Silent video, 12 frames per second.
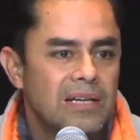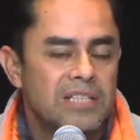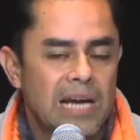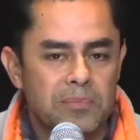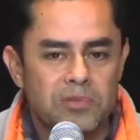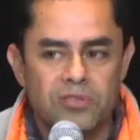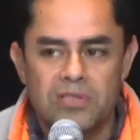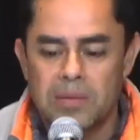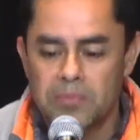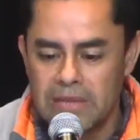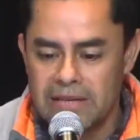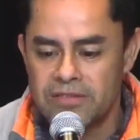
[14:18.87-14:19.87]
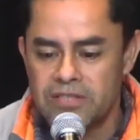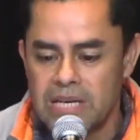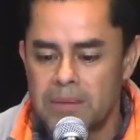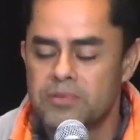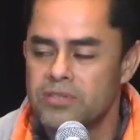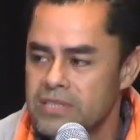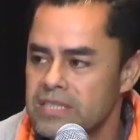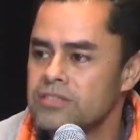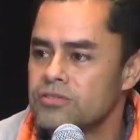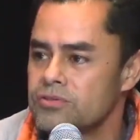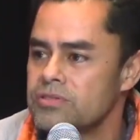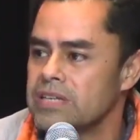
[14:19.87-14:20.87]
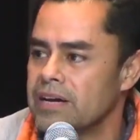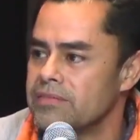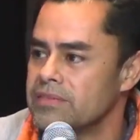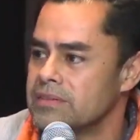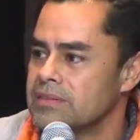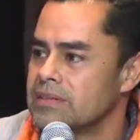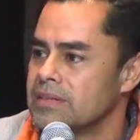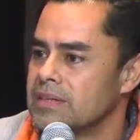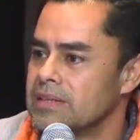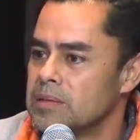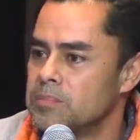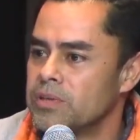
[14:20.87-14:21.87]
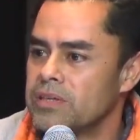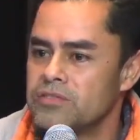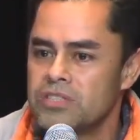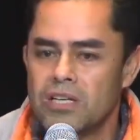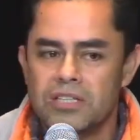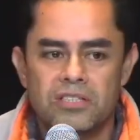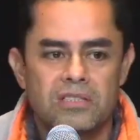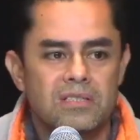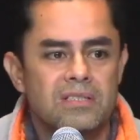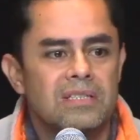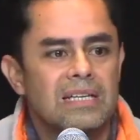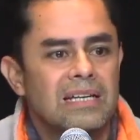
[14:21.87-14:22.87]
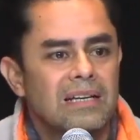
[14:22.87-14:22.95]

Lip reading: Chapters, I believe it's chapters 6 through 7. The book of Judges.